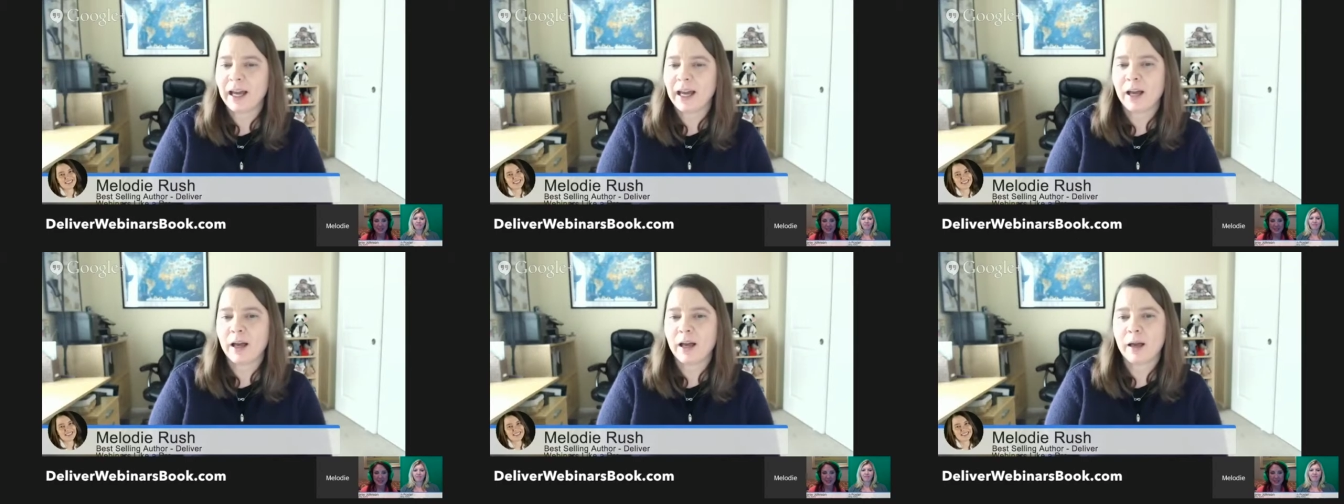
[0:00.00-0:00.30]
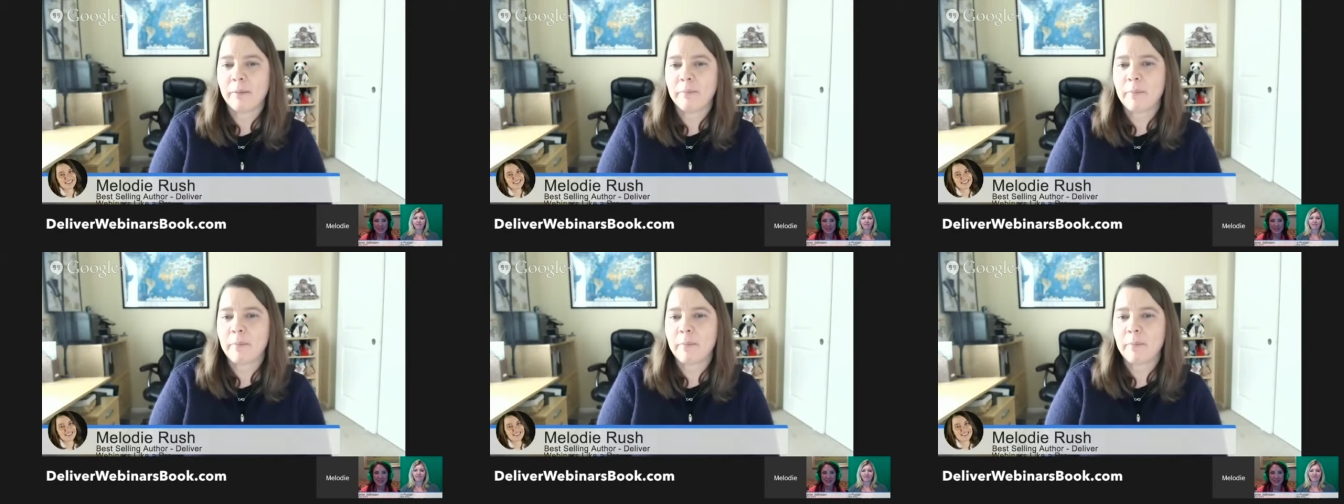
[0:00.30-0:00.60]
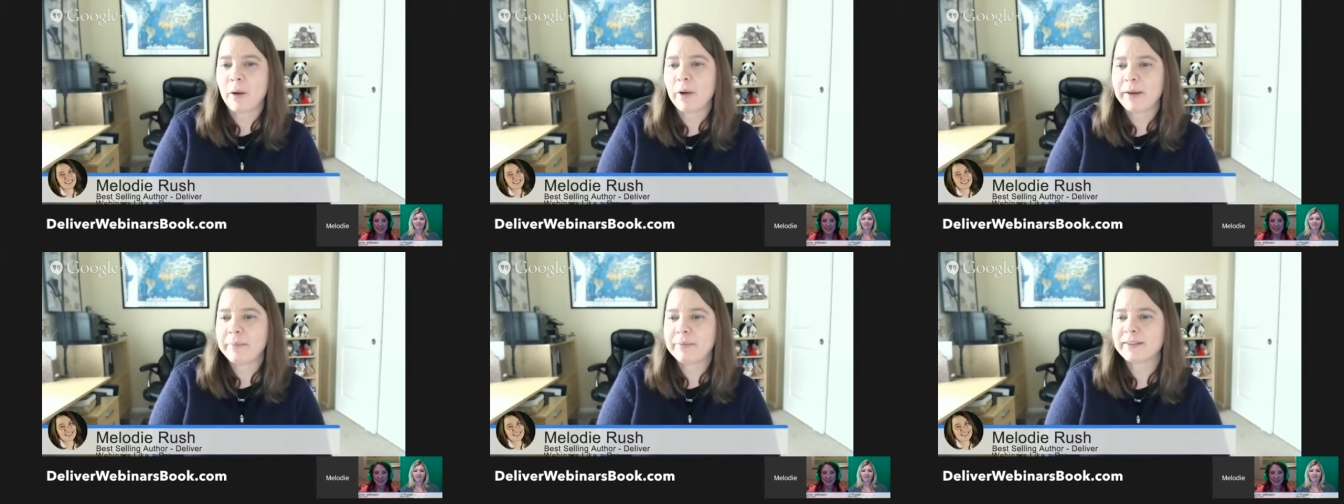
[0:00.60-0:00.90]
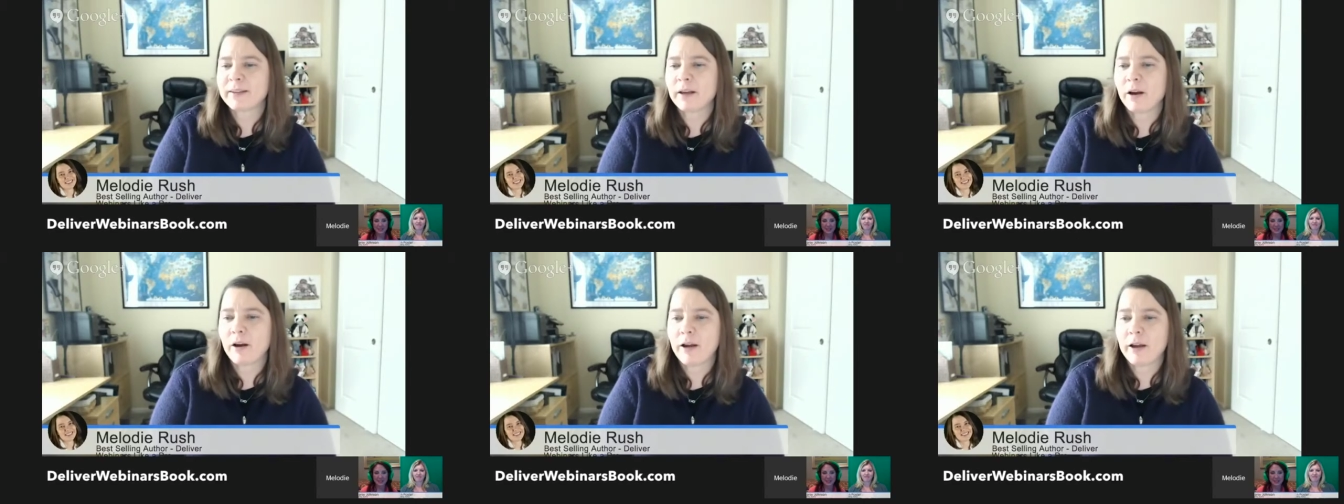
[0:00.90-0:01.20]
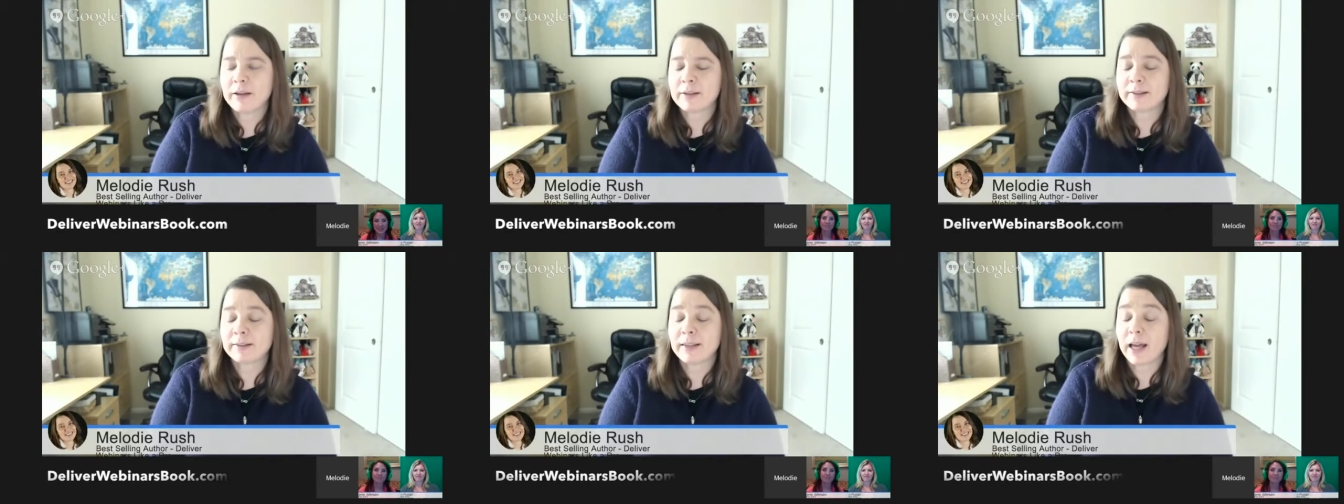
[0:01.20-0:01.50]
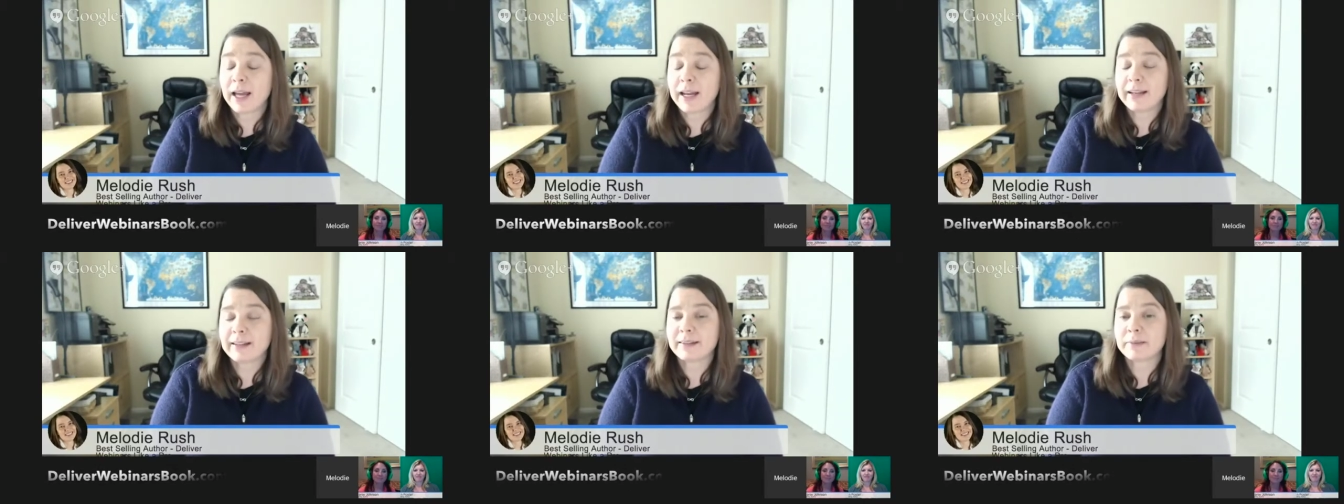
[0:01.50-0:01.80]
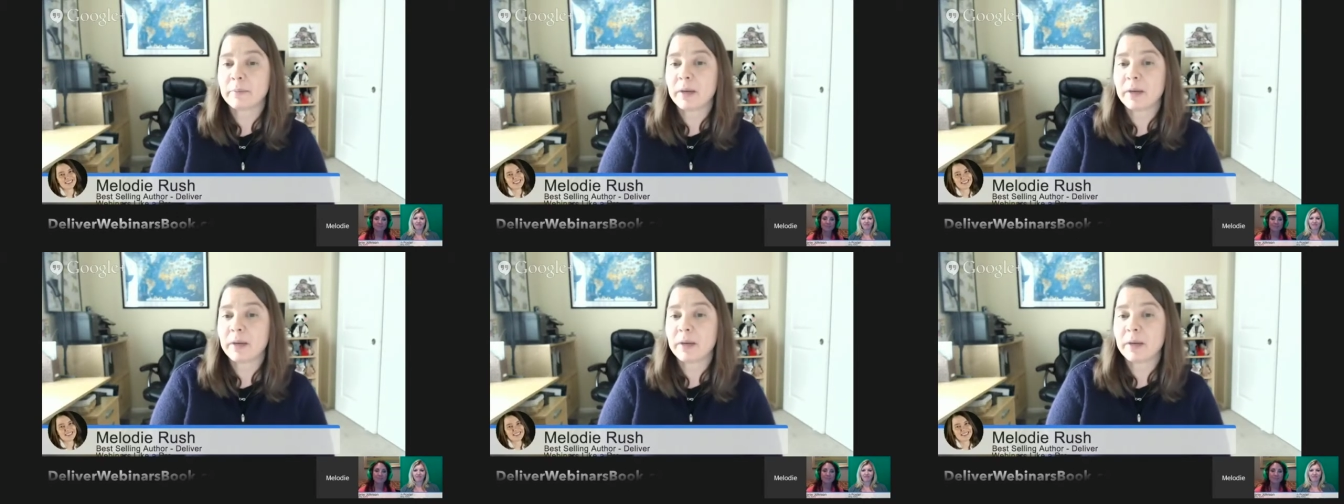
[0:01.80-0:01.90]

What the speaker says: My website is